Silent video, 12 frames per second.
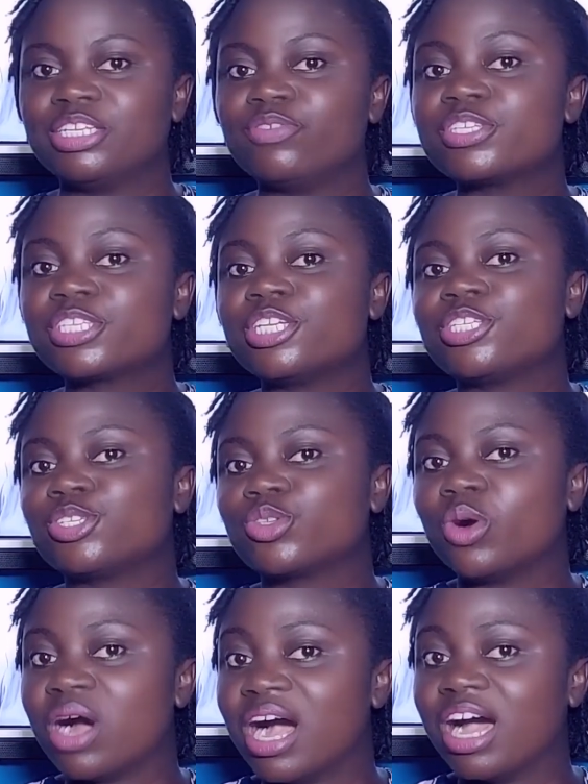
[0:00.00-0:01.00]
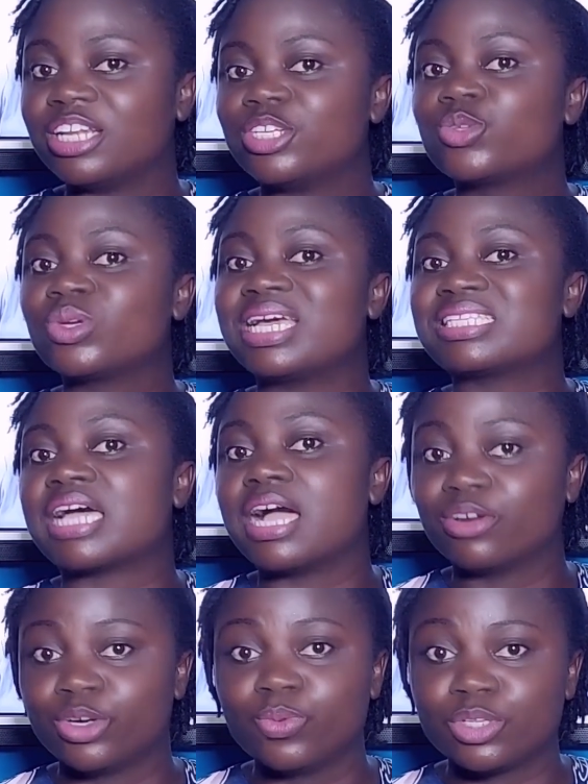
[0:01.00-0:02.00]
The reason it is so hard to get
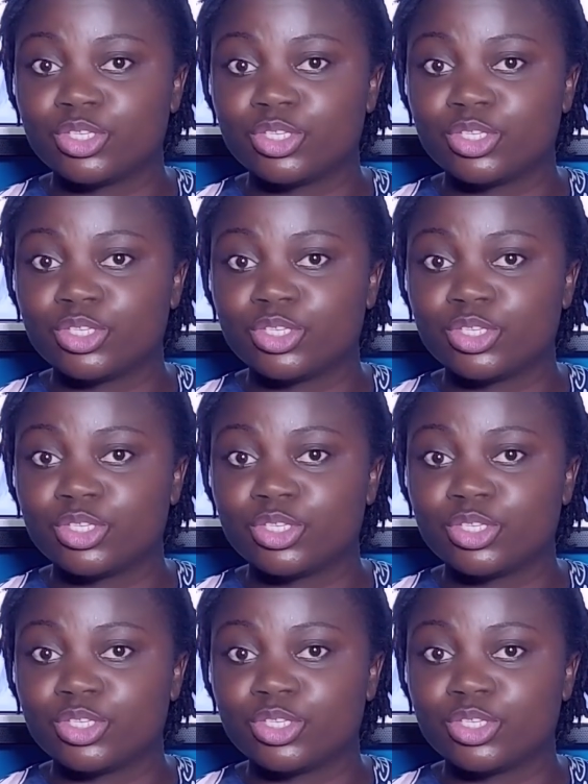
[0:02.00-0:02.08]
angry